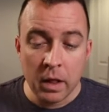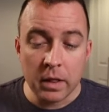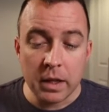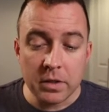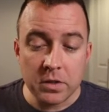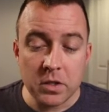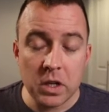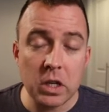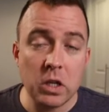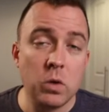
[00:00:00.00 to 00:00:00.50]

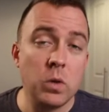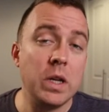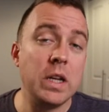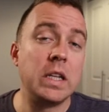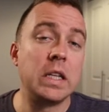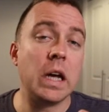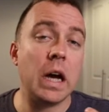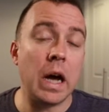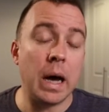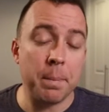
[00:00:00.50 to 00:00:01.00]
Let's say you
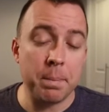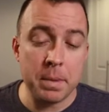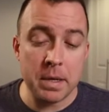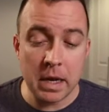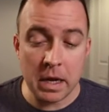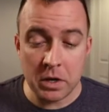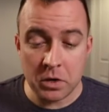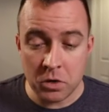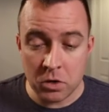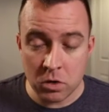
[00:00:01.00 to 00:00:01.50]
need to
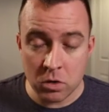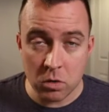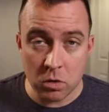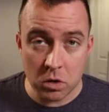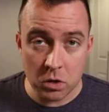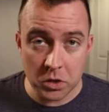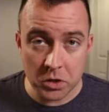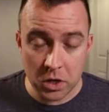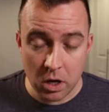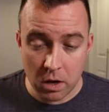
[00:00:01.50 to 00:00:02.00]
update
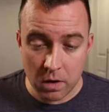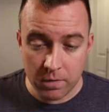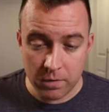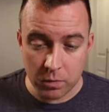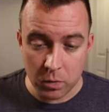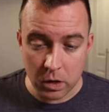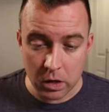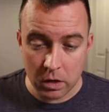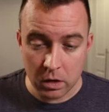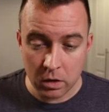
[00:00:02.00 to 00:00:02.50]
your
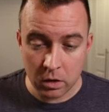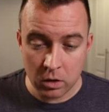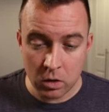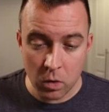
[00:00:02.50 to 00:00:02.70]
software.